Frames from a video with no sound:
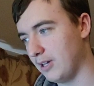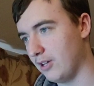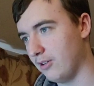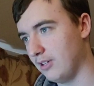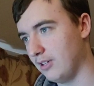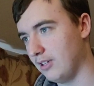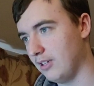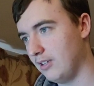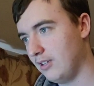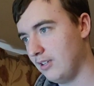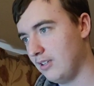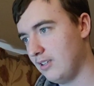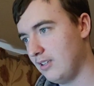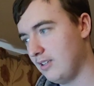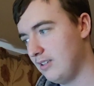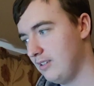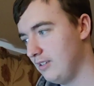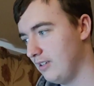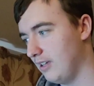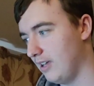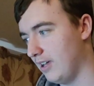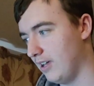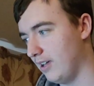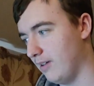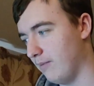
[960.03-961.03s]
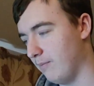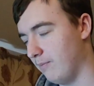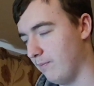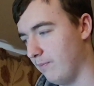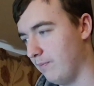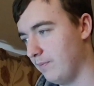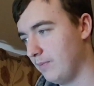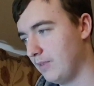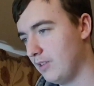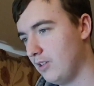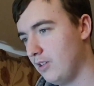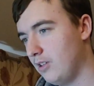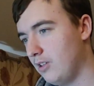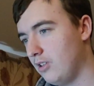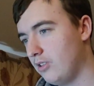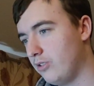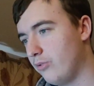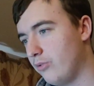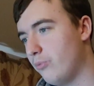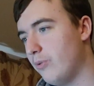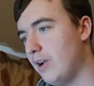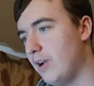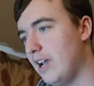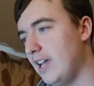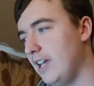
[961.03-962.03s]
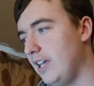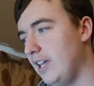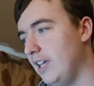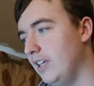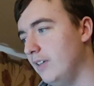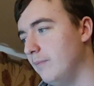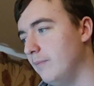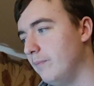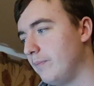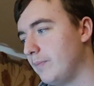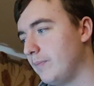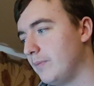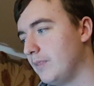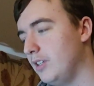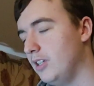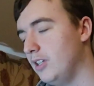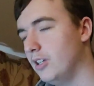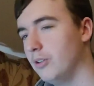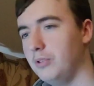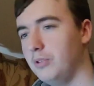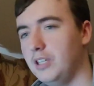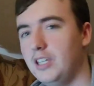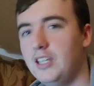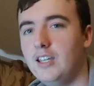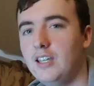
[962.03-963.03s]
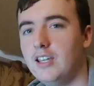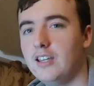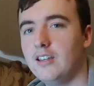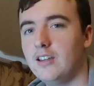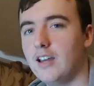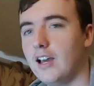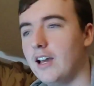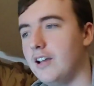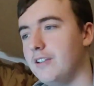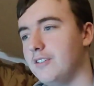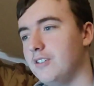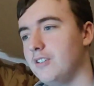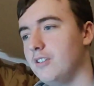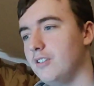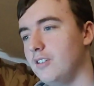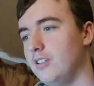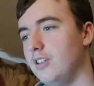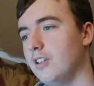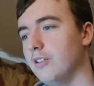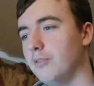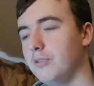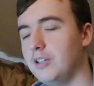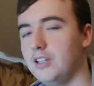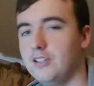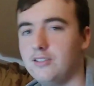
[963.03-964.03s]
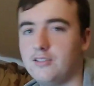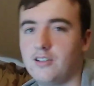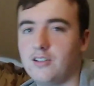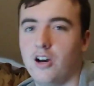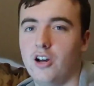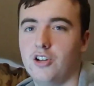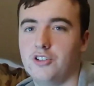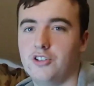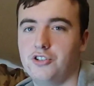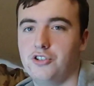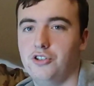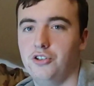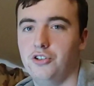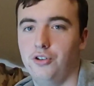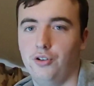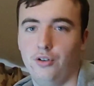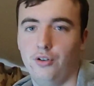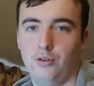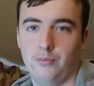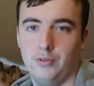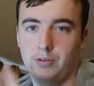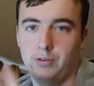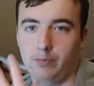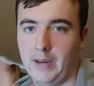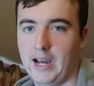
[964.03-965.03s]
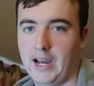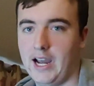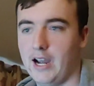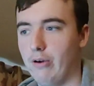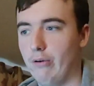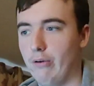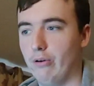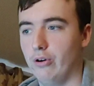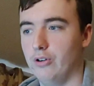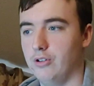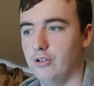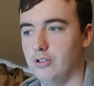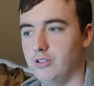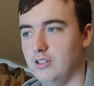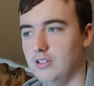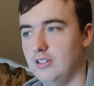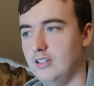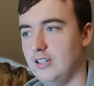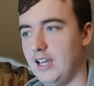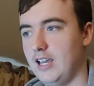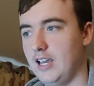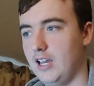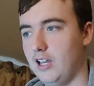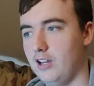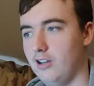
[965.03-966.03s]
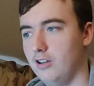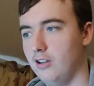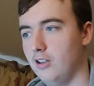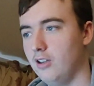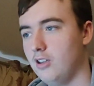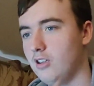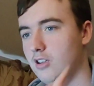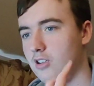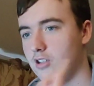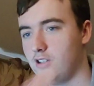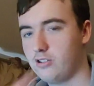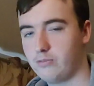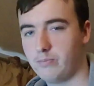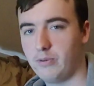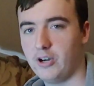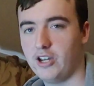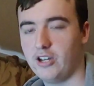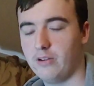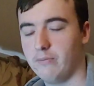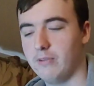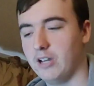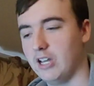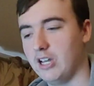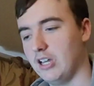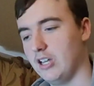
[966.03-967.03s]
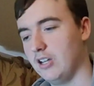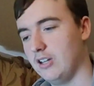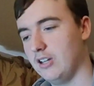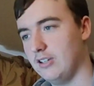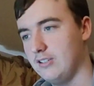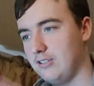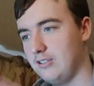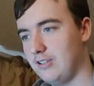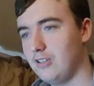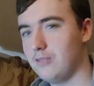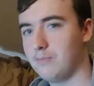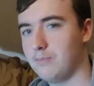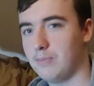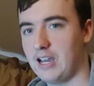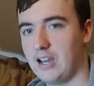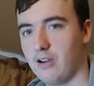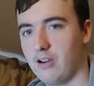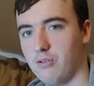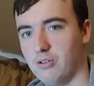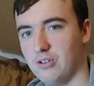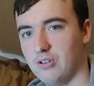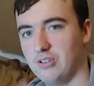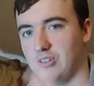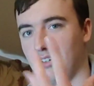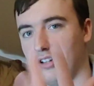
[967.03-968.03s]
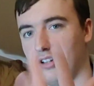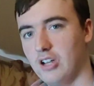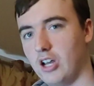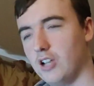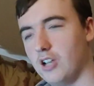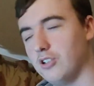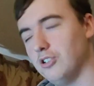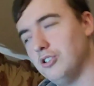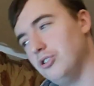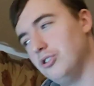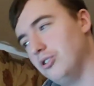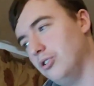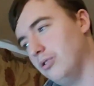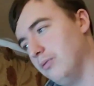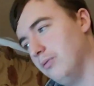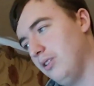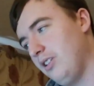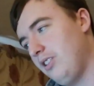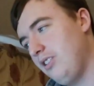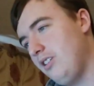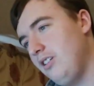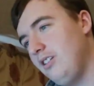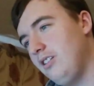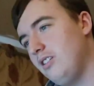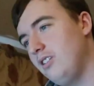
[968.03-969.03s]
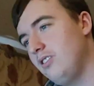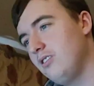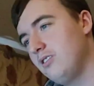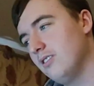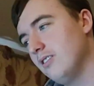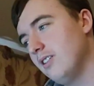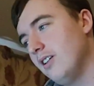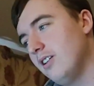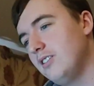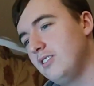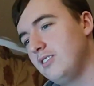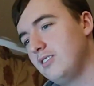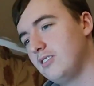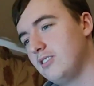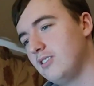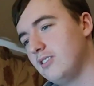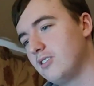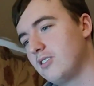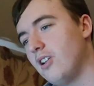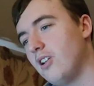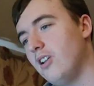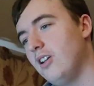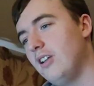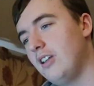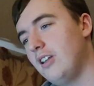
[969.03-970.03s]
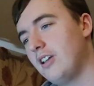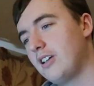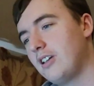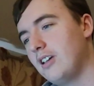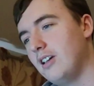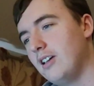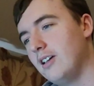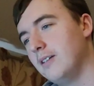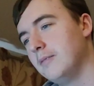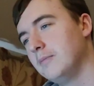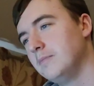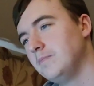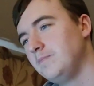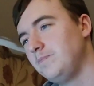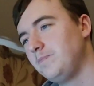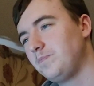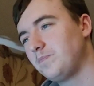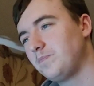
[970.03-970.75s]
about it. The way he has his costume and powers, and then Spider-Man has his powers and costume. I think there's a nice, just kind of like a